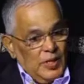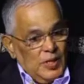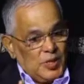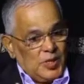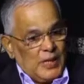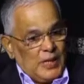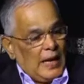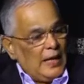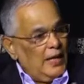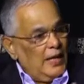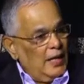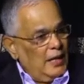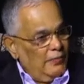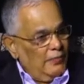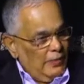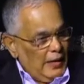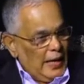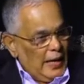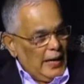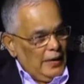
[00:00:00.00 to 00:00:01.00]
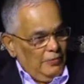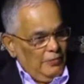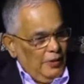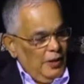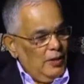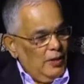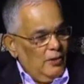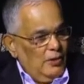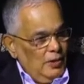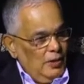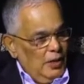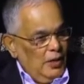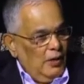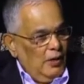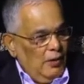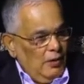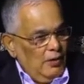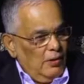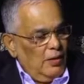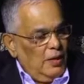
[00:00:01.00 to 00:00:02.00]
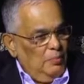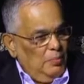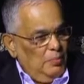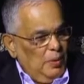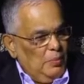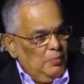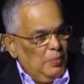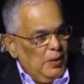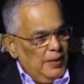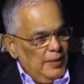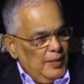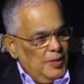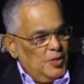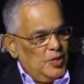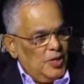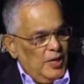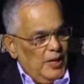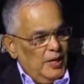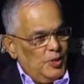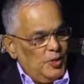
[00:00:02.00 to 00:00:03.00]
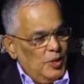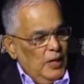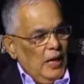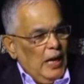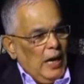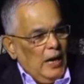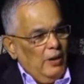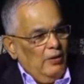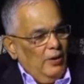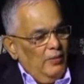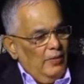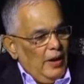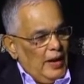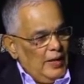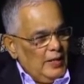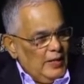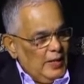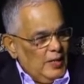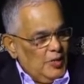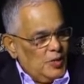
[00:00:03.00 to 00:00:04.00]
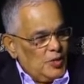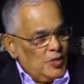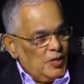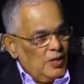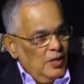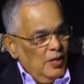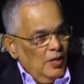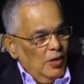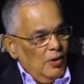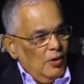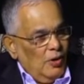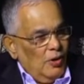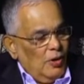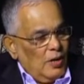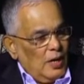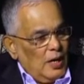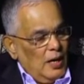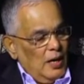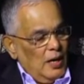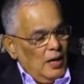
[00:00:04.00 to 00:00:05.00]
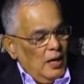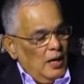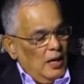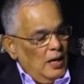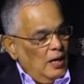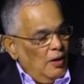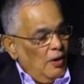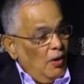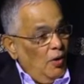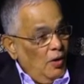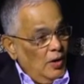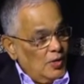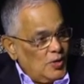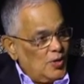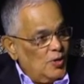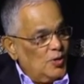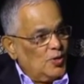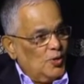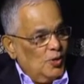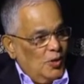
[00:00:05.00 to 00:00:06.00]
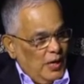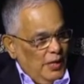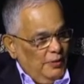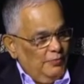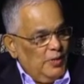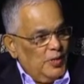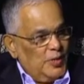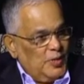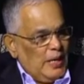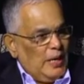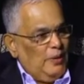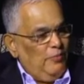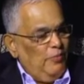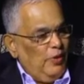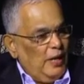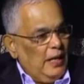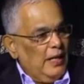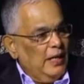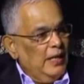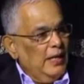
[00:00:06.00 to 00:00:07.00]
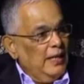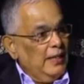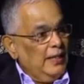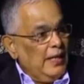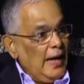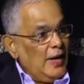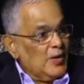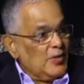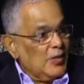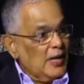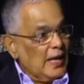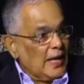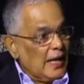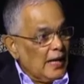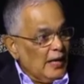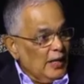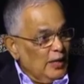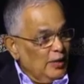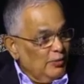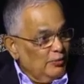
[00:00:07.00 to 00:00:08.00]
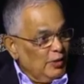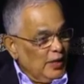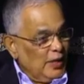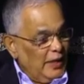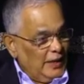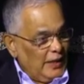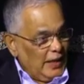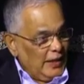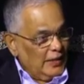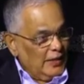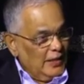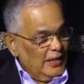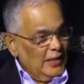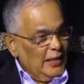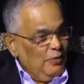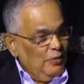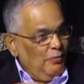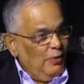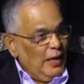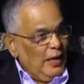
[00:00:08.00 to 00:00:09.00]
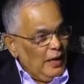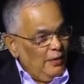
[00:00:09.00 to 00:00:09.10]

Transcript: this standard of life, you know, the ordinary people in the church, mm-hmm. our evangelist or uh, uh also should live the same way. That is their kind of thinking. If that's we